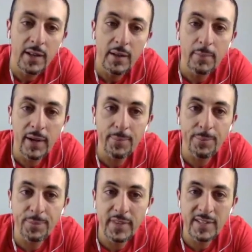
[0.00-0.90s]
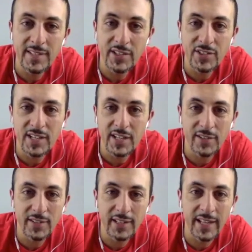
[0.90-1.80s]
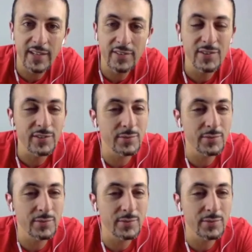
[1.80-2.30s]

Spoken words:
But this section here is the latest news,